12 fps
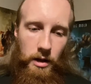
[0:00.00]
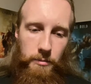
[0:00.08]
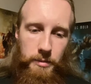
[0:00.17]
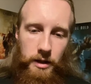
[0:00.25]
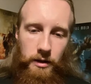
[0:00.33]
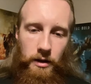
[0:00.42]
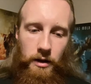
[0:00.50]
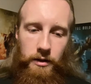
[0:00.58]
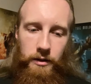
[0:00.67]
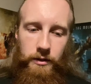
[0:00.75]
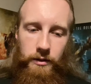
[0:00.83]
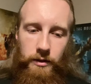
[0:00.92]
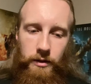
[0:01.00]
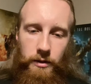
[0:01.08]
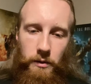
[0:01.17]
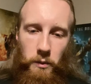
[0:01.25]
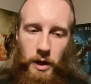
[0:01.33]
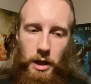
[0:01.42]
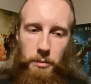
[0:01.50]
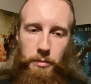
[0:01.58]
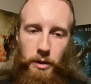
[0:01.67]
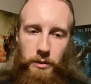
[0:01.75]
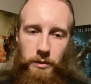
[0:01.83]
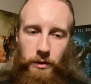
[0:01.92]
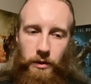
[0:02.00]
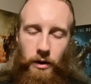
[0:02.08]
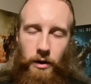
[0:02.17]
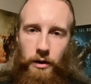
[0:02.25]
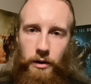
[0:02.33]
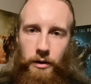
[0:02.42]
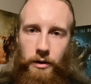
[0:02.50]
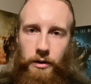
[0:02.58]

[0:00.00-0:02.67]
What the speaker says: because while both are